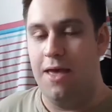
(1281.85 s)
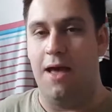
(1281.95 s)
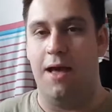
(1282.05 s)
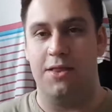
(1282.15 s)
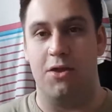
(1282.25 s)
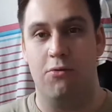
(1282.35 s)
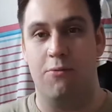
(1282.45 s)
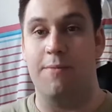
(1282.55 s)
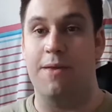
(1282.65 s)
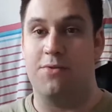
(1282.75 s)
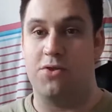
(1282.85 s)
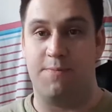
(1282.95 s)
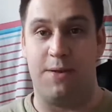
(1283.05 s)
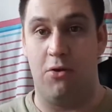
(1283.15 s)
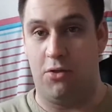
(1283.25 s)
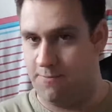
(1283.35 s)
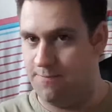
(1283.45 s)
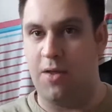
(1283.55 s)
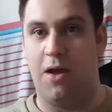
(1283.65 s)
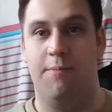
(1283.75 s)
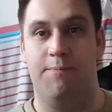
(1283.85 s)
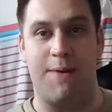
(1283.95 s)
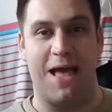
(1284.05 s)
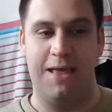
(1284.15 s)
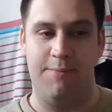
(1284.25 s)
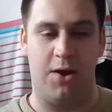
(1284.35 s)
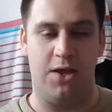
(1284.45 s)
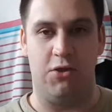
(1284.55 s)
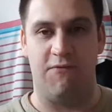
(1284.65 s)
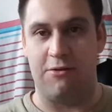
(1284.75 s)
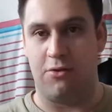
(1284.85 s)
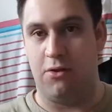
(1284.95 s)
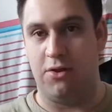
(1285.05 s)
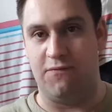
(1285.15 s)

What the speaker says: I don't know why. Maybe it's just because I'm back in my 2009,